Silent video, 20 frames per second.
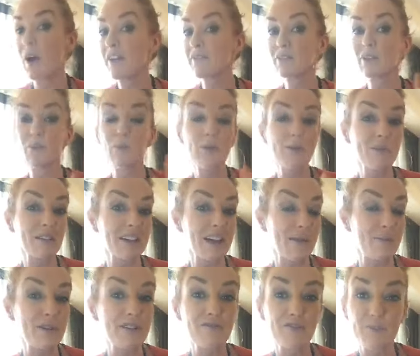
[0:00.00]
I've got women
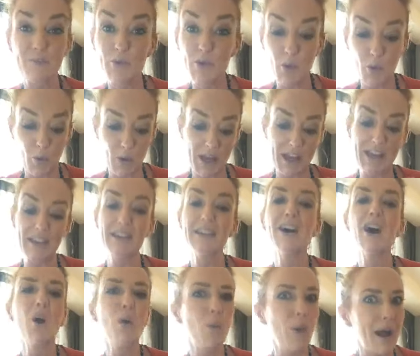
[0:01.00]
coming from Norway,
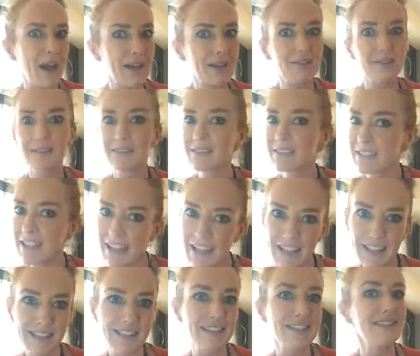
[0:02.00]
Wales,
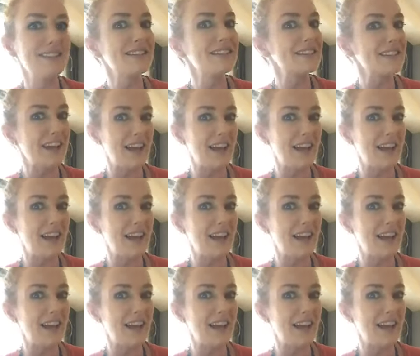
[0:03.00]
England.